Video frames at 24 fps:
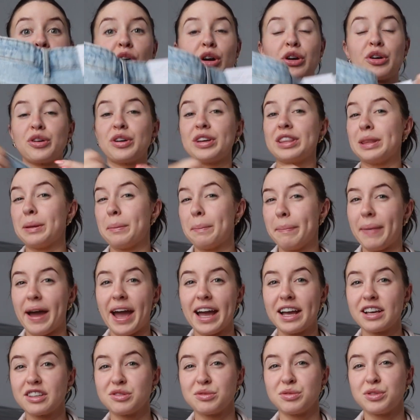longer in the
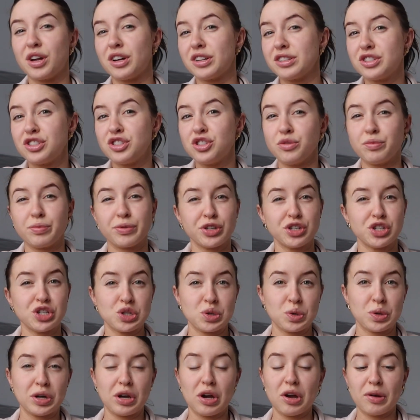back, so not super
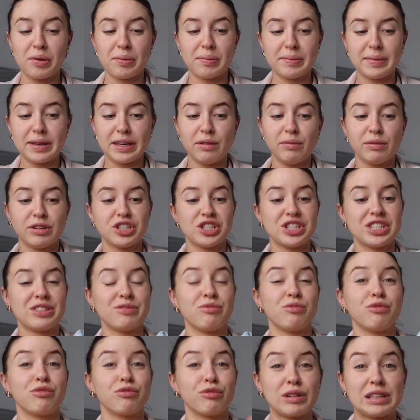short on me, which is
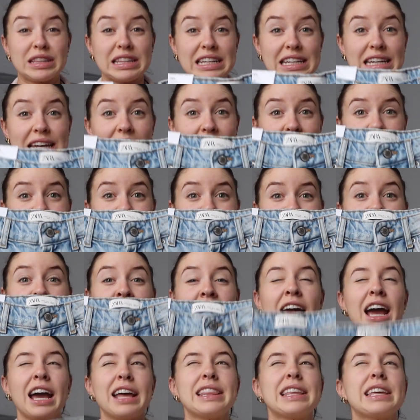really nice.
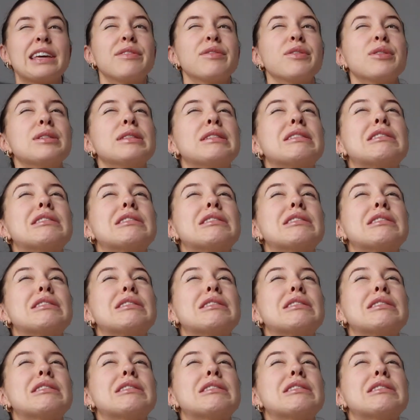I think if you're a